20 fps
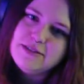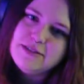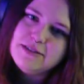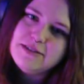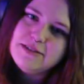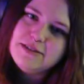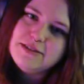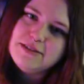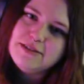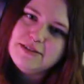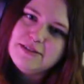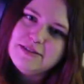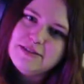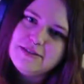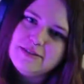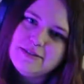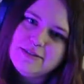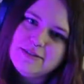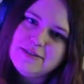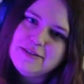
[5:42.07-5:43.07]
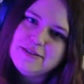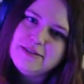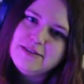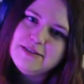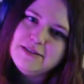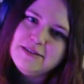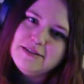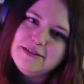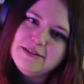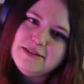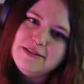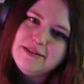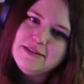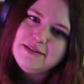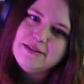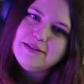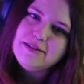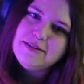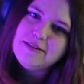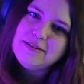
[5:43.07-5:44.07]

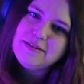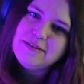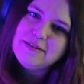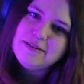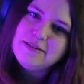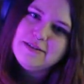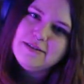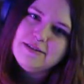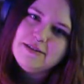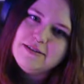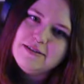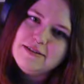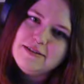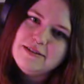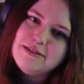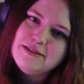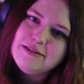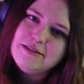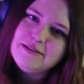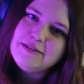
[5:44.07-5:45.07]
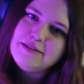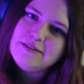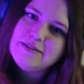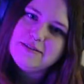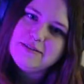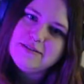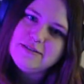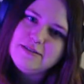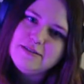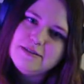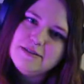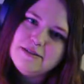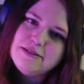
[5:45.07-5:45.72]
(silence)